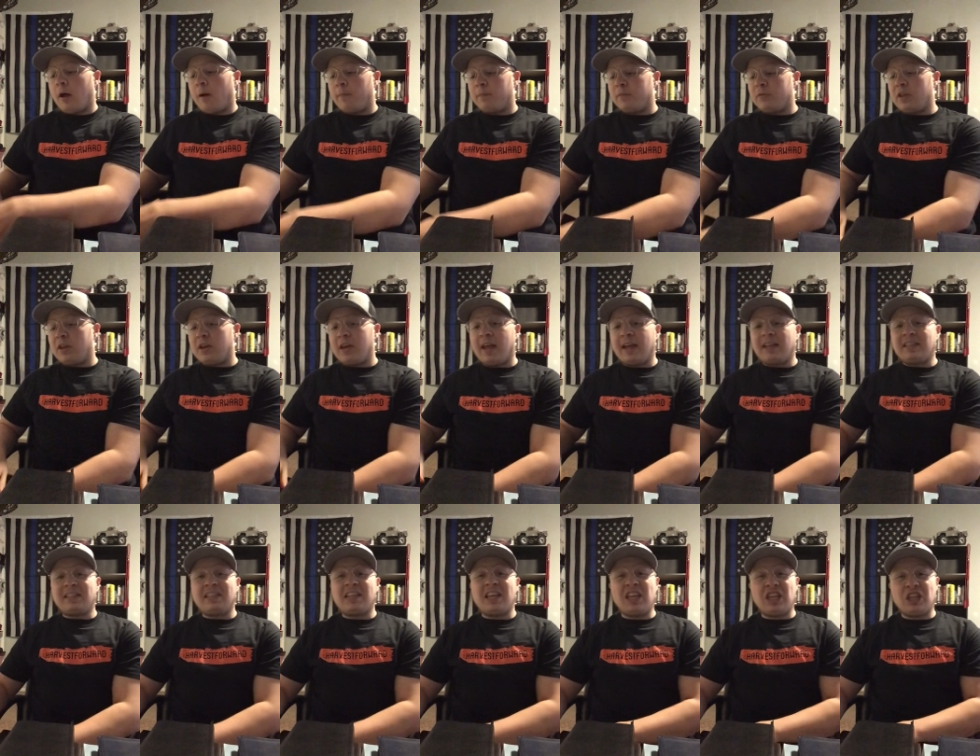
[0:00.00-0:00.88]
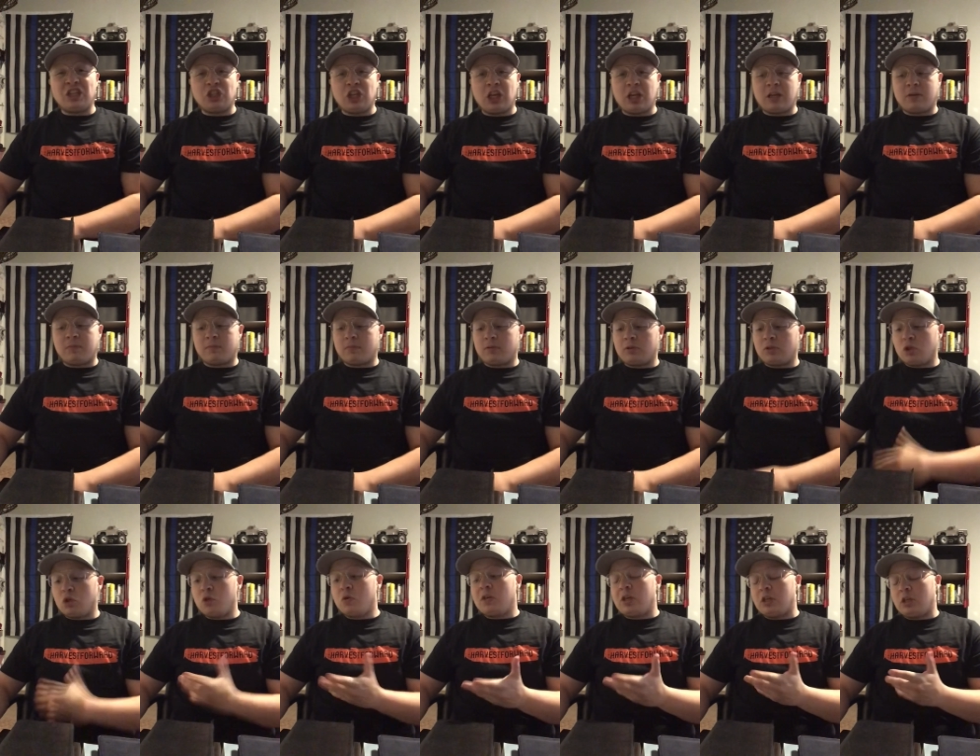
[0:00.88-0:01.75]
The next New King James
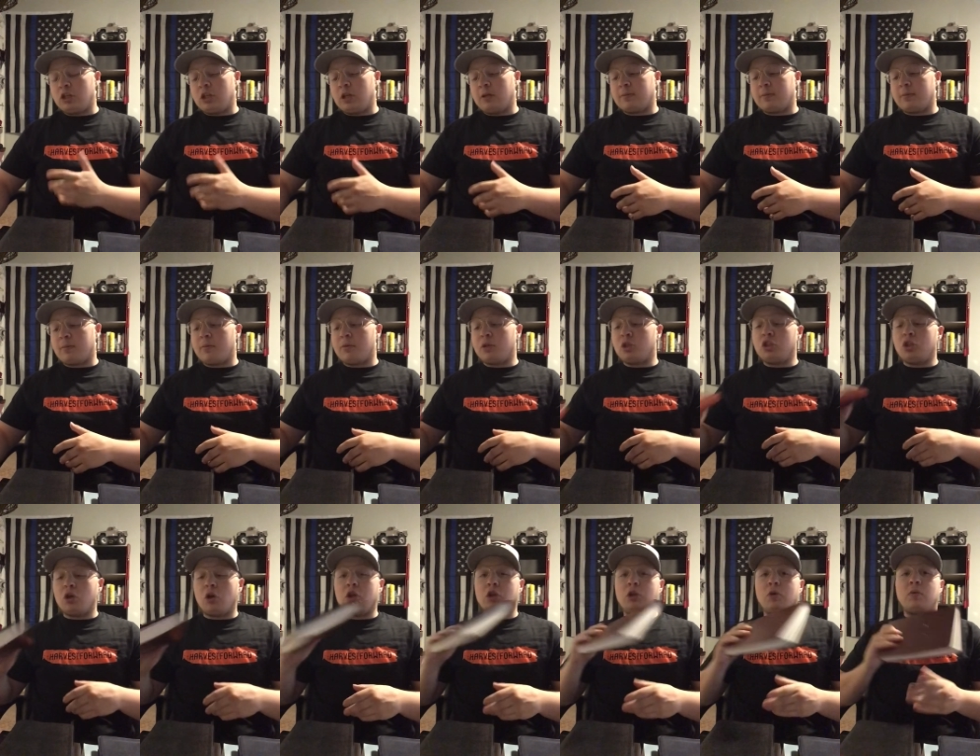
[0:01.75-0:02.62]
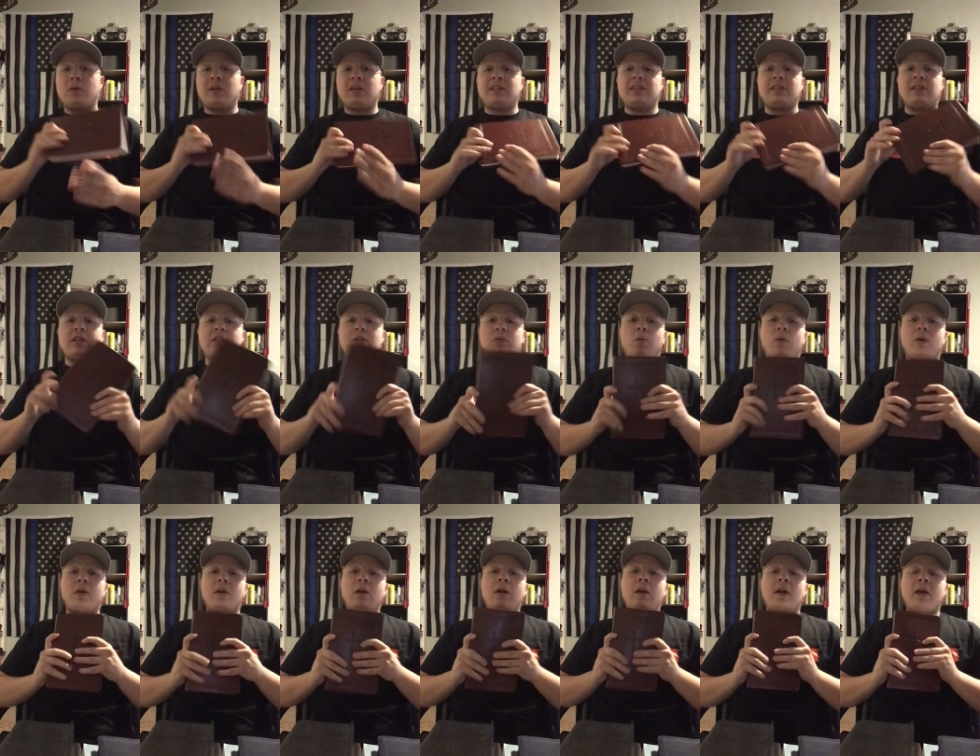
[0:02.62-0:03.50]
I'm going to show you is this
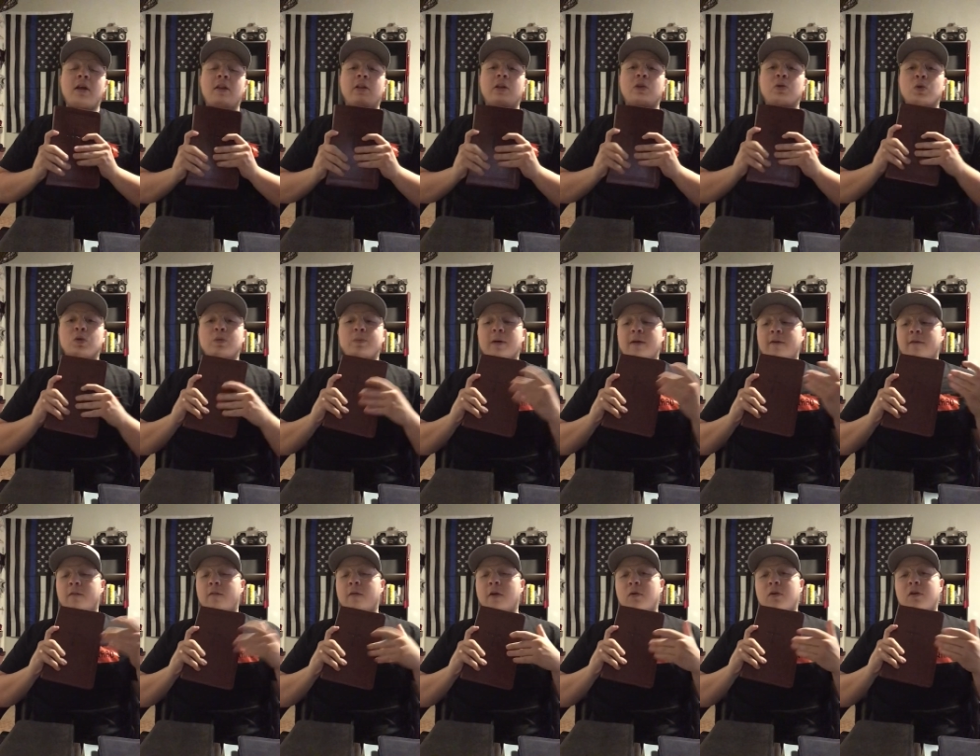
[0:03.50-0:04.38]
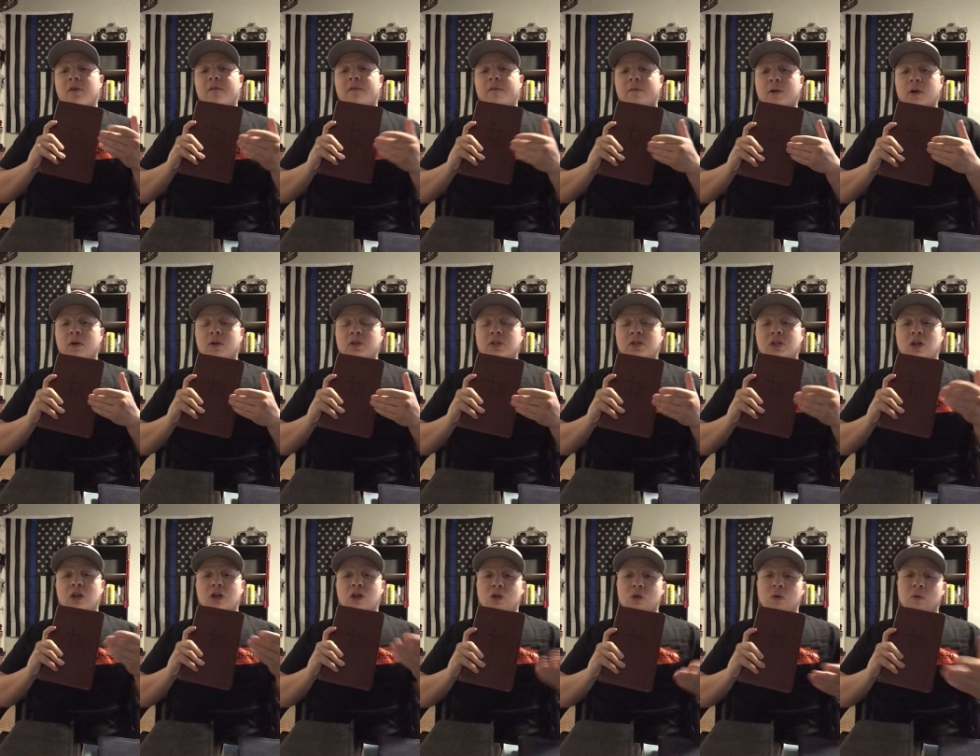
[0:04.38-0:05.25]
one. This was my very
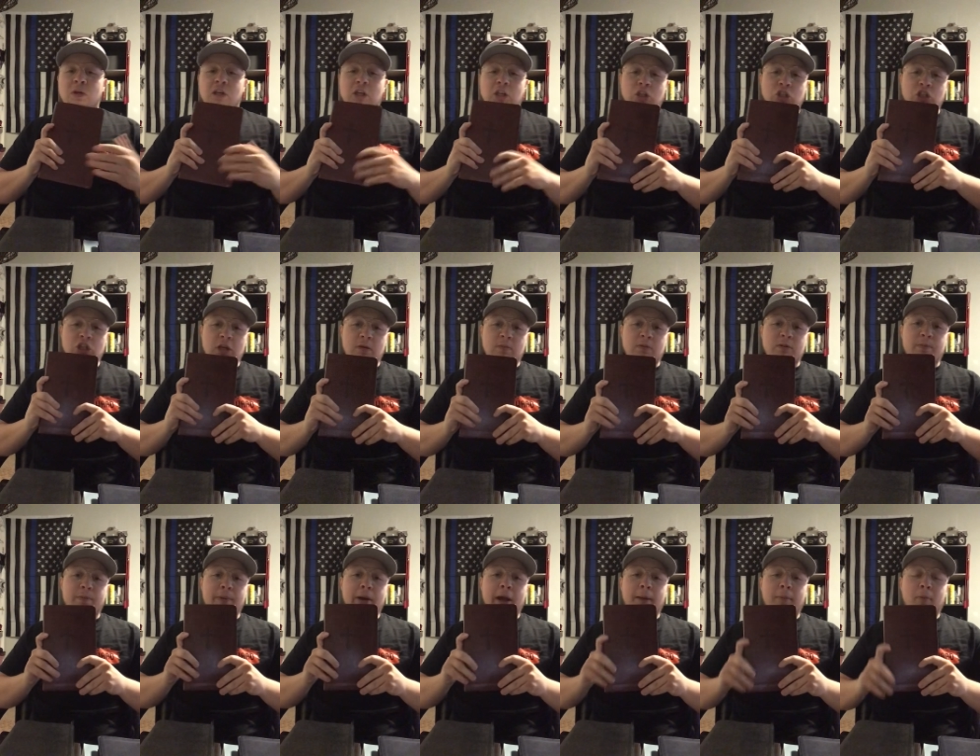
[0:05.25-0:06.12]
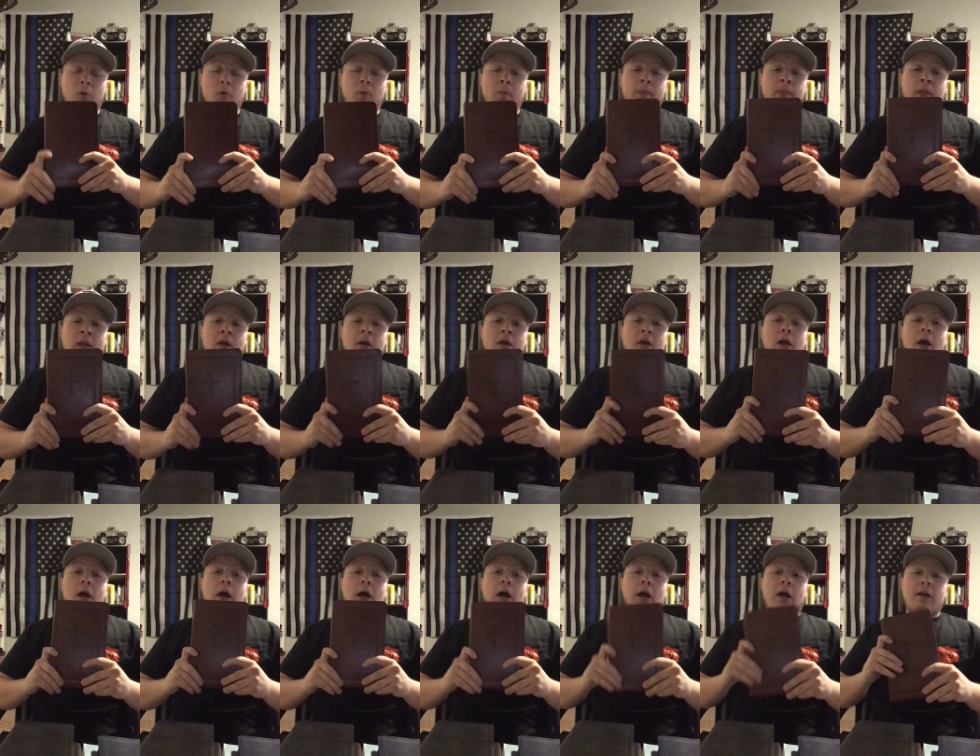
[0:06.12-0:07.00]
first New King James Bible.
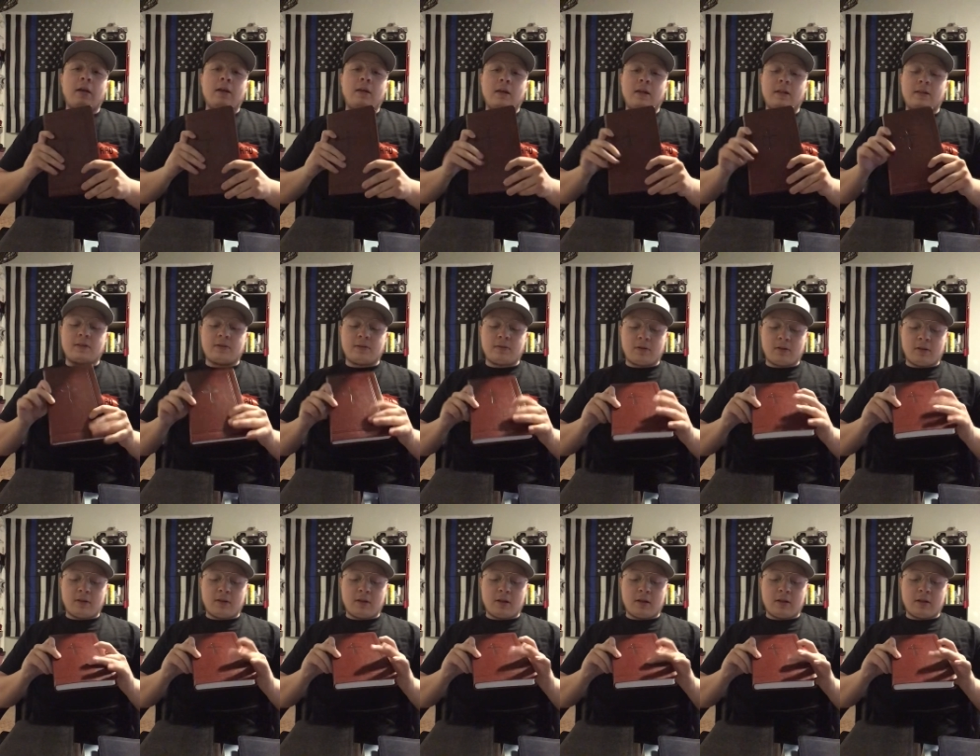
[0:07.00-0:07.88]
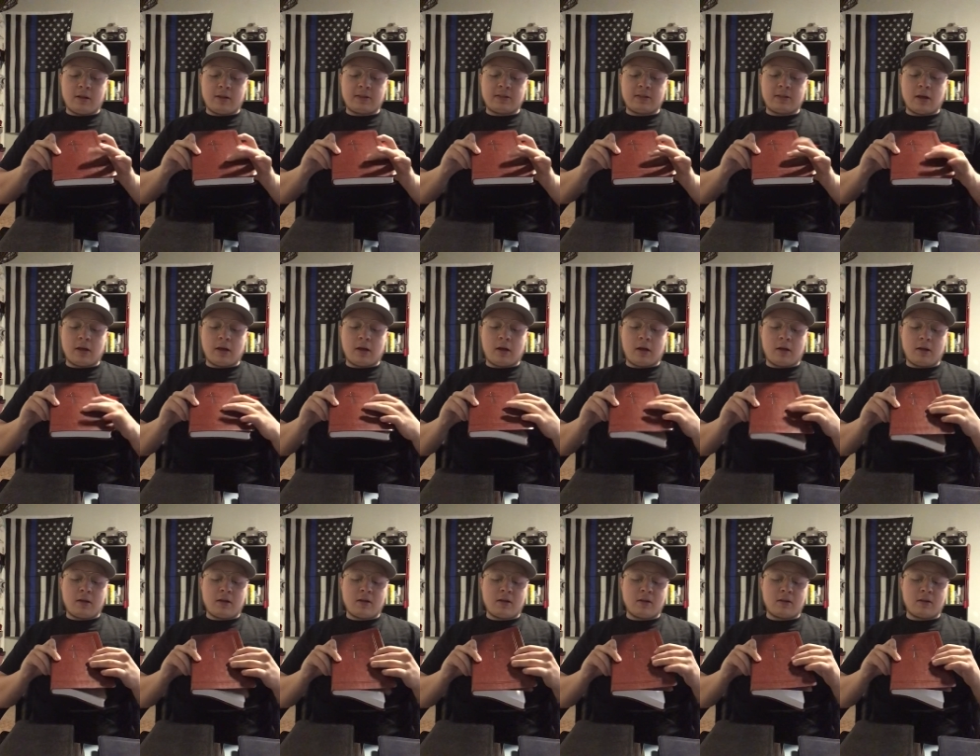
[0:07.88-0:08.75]
It's
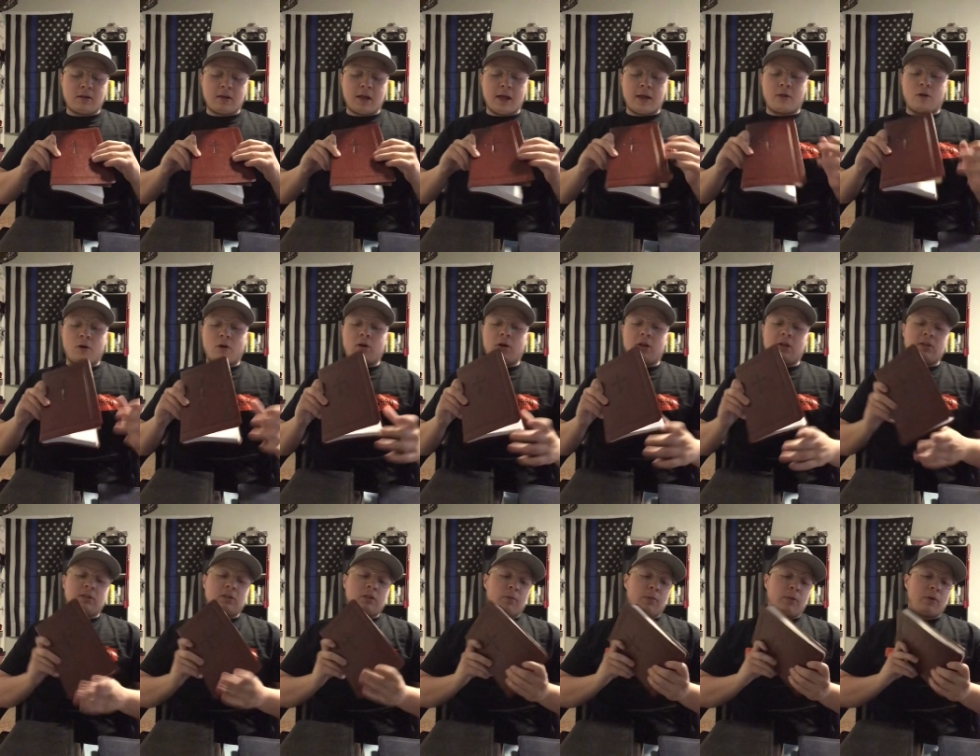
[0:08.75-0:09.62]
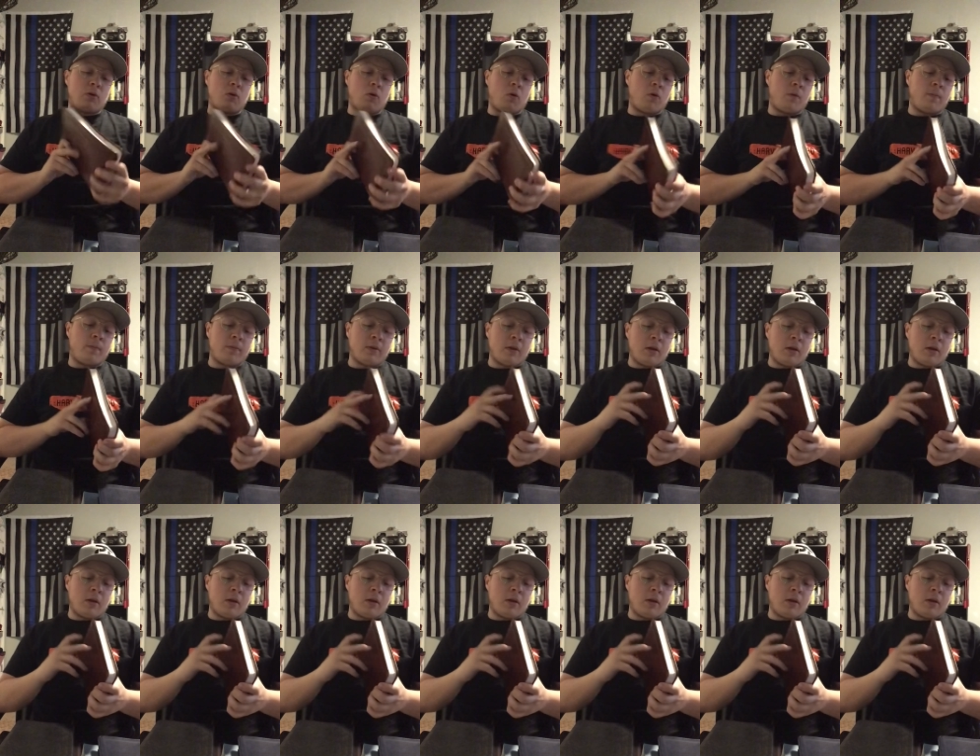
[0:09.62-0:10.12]
leather. It's super cool.